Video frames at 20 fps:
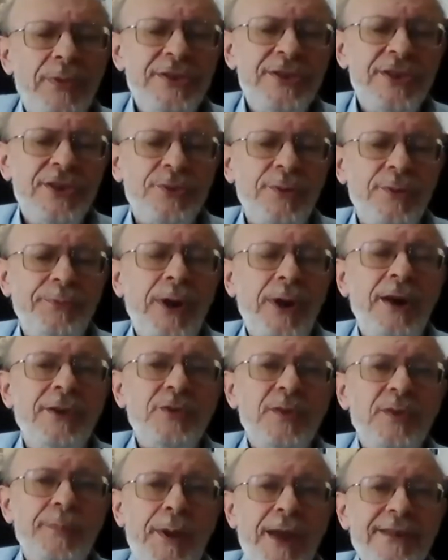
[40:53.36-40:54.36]
this is referring
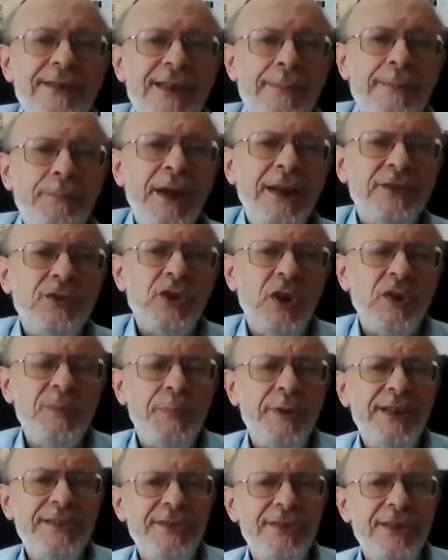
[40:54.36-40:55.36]
to the Beis HaMikdash,
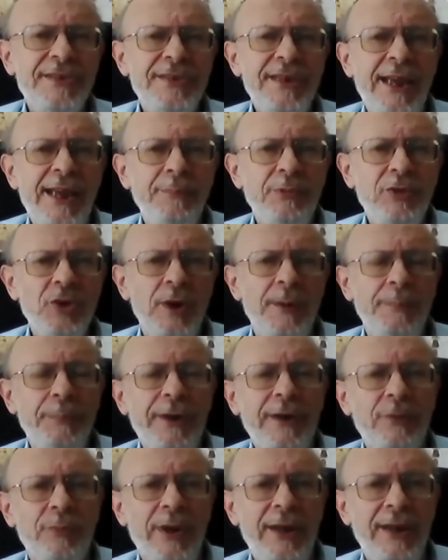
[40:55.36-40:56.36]
but it's the same
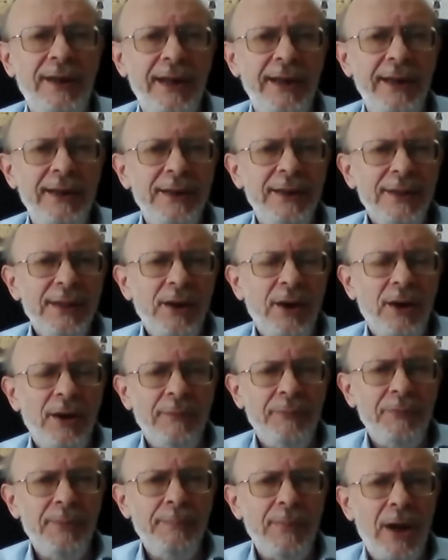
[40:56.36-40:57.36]
topic really
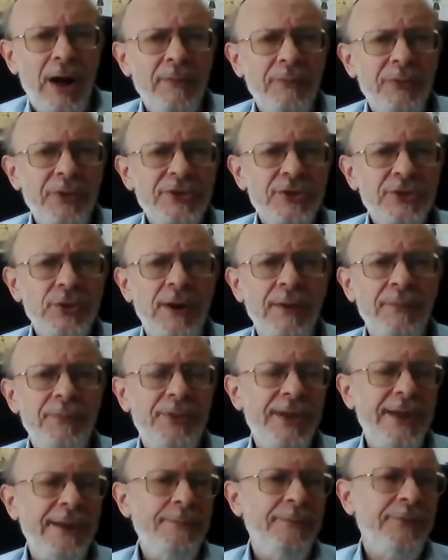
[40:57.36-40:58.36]
of
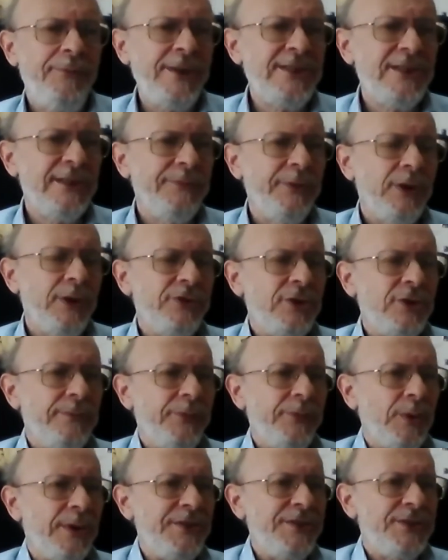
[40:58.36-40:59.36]
the festival of
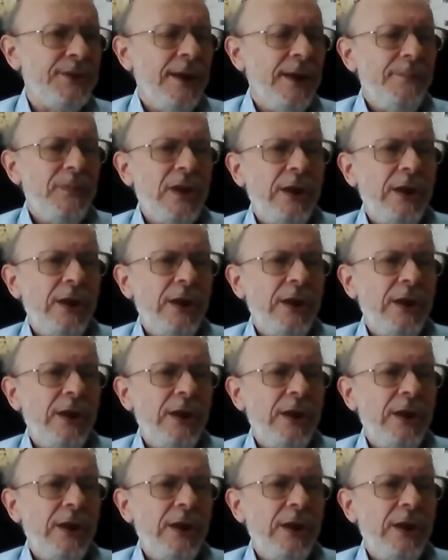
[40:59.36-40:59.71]
Shavuos.